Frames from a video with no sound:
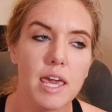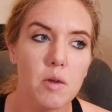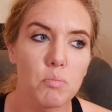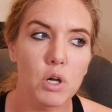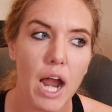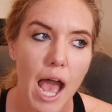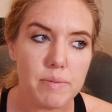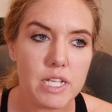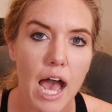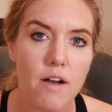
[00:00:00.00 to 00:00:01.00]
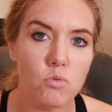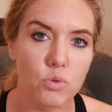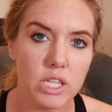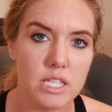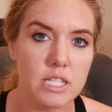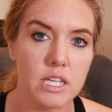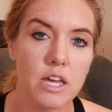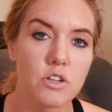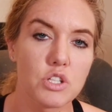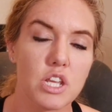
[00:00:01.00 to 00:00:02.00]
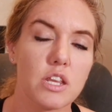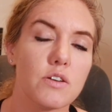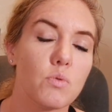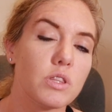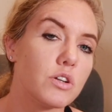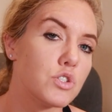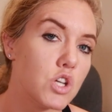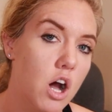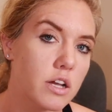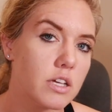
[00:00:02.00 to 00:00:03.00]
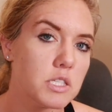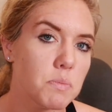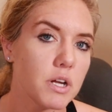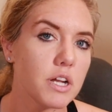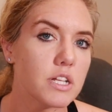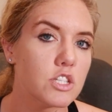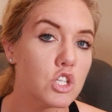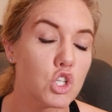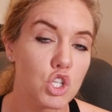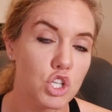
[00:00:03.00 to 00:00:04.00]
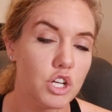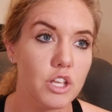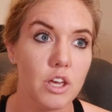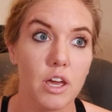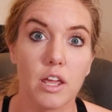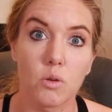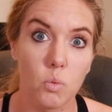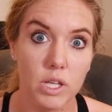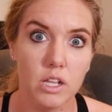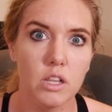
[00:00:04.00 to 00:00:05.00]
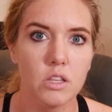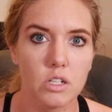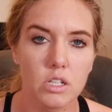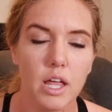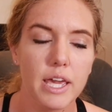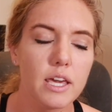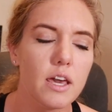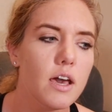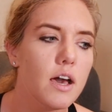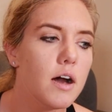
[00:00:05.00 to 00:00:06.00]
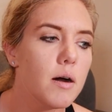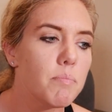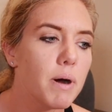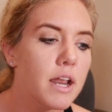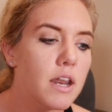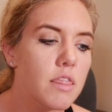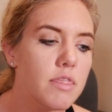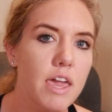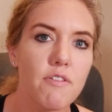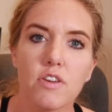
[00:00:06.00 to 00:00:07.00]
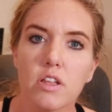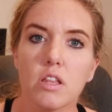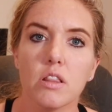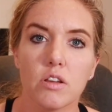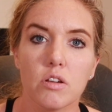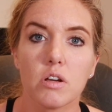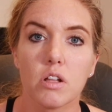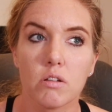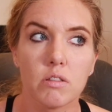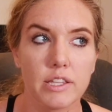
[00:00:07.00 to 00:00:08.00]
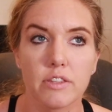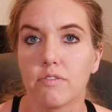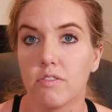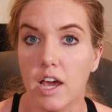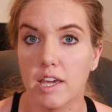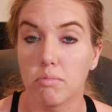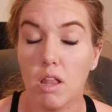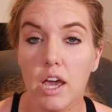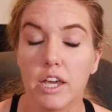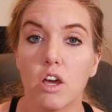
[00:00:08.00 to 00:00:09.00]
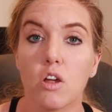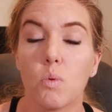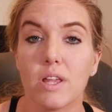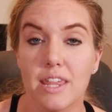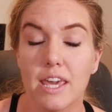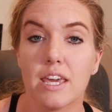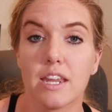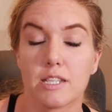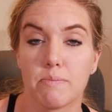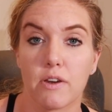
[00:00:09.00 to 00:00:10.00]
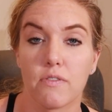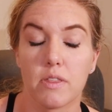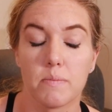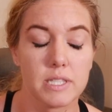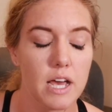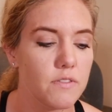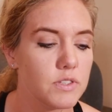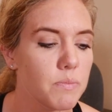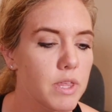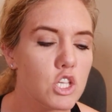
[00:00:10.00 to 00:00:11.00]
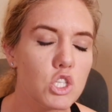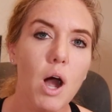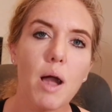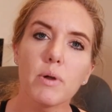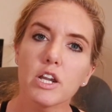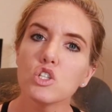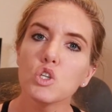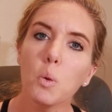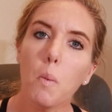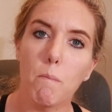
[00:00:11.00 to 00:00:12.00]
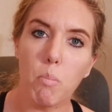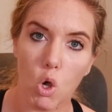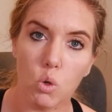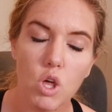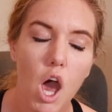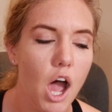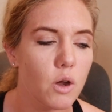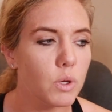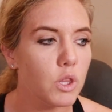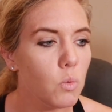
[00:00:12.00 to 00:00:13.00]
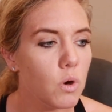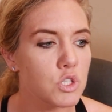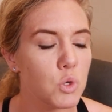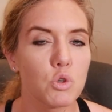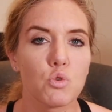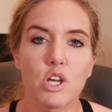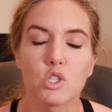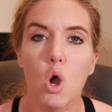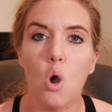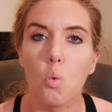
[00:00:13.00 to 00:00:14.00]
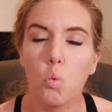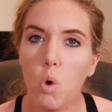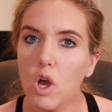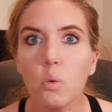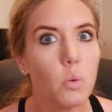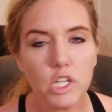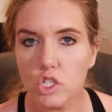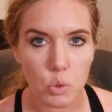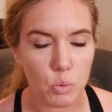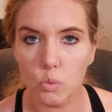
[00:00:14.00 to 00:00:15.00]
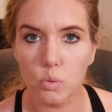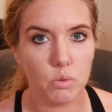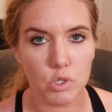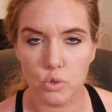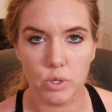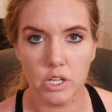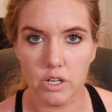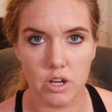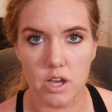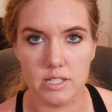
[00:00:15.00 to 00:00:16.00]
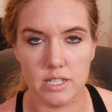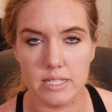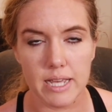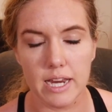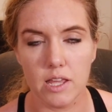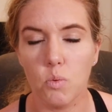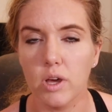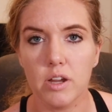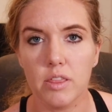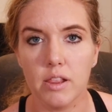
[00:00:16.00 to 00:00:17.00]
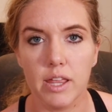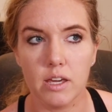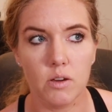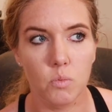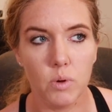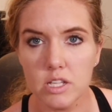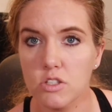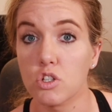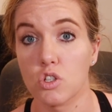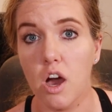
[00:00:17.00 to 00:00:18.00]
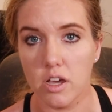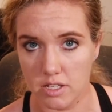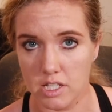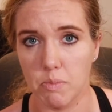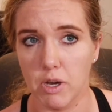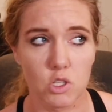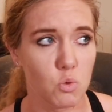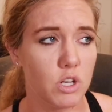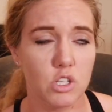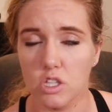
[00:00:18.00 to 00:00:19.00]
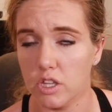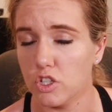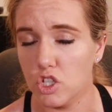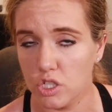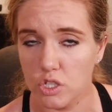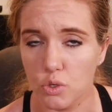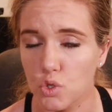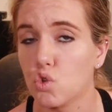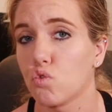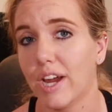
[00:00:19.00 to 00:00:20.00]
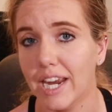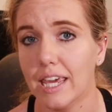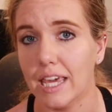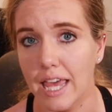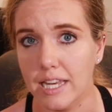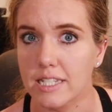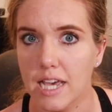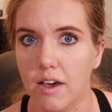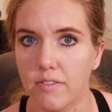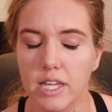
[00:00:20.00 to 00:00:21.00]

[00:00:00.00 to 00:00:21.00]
They perhaps have realistic understanding of what their dog experience should and will look like, but they feel a little like they're flying blind on what they can expect for themselves. So I want to do both. I really want to address, what are we doing when we're treating your dog's anxiety? What are the, like, what is your dog's experience? What is the logistical training end of